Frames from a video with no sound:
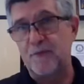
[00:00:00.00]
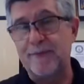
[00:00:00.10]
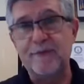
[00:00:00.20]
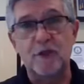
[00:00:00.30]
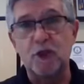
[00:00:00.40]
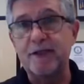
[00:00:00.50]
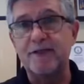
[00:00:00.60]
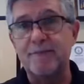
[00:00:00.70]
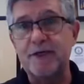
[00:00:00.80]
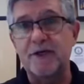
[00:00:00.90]
You may be able to look
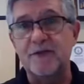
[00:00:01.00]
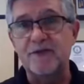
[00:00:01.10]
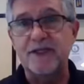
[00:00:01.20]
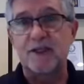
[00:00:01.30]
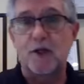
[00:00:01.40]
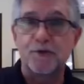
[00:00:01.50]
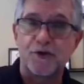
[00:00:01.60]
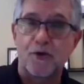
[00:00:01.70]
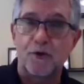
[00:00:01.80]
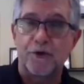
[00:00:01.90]
in the mirror and see a low
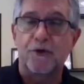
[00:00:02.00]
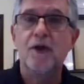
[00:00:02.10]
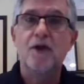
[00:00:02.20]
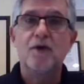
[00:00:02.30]
shoulder,